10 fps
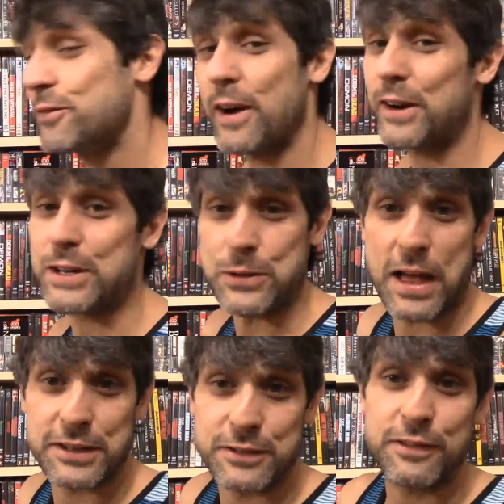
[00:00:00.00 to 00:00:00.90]
very
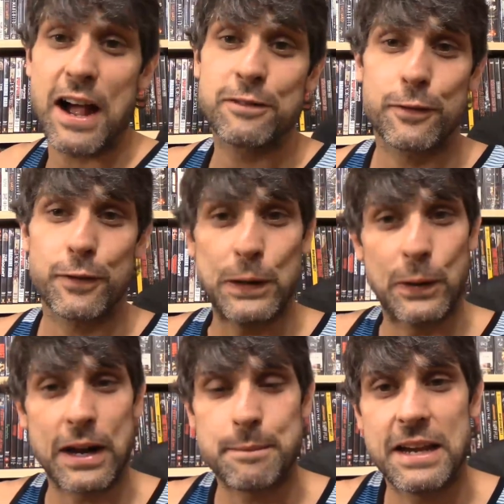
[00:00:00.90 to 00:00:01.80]
2005, if you know
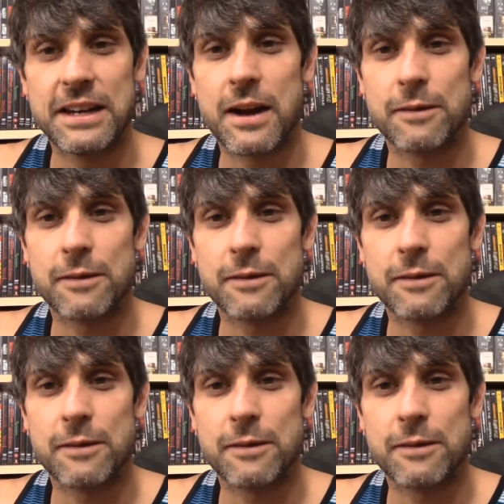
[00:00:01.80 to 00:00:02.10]
what I mean.